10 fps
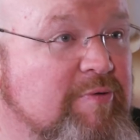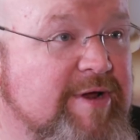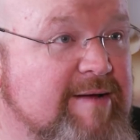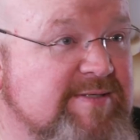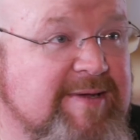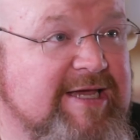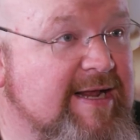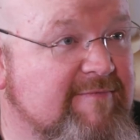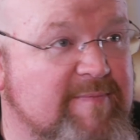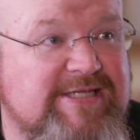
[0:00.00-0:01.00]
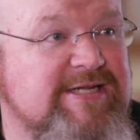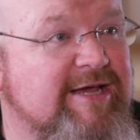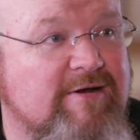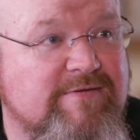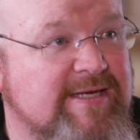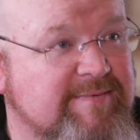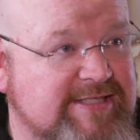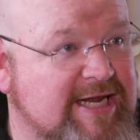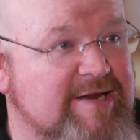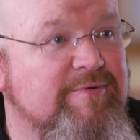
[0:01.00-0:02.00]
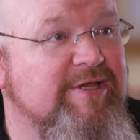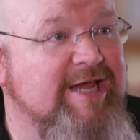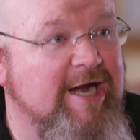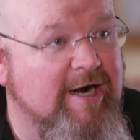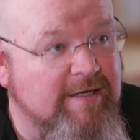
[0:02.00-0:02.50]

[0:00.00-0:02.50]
a point I was making. Everybody's naked all the time because they didn't really care.